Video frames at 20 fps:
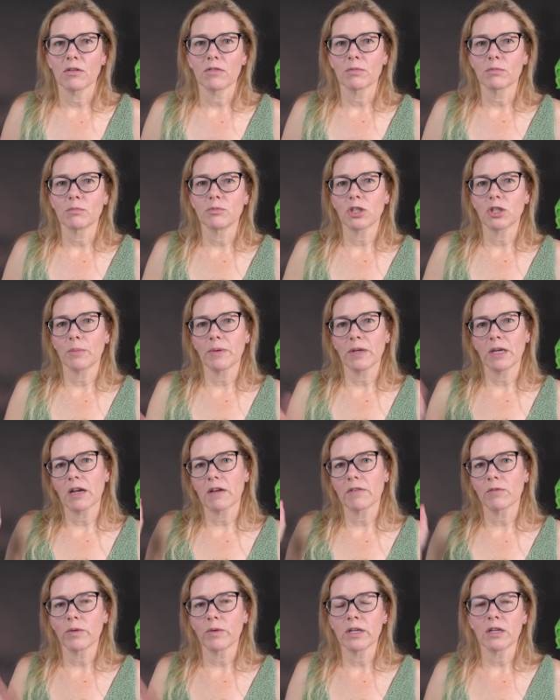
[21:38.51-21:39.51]
from jumping out
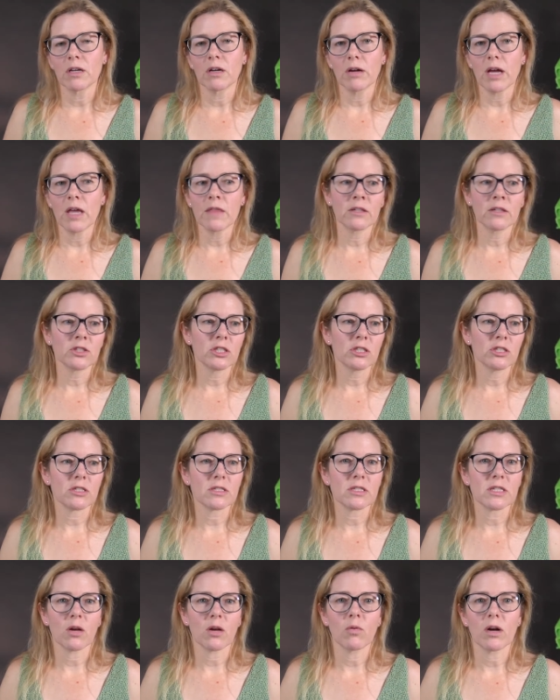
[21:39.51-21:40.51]
of a window, and then she
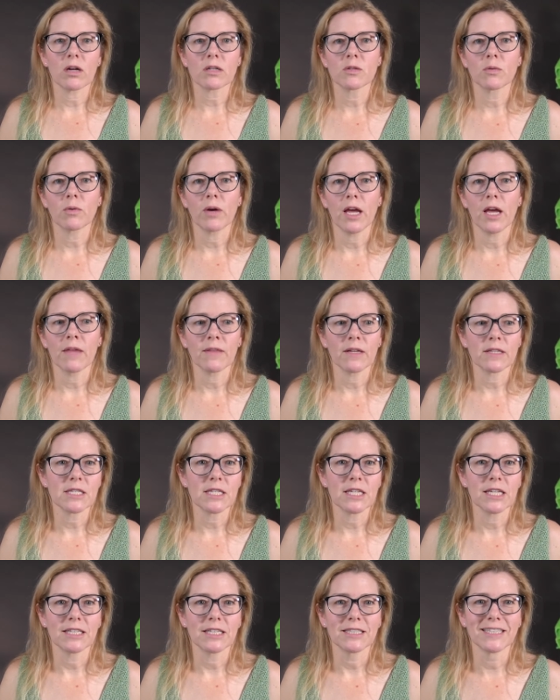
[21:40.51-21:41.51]
just like walks away, and that's
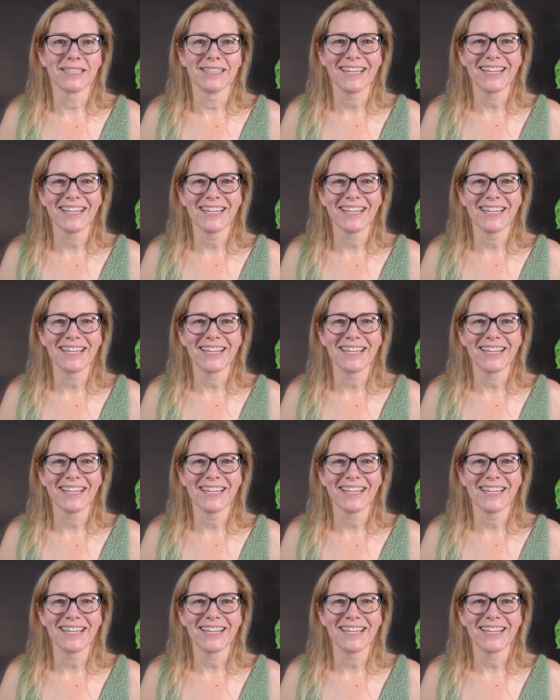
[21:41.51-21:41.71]
the end.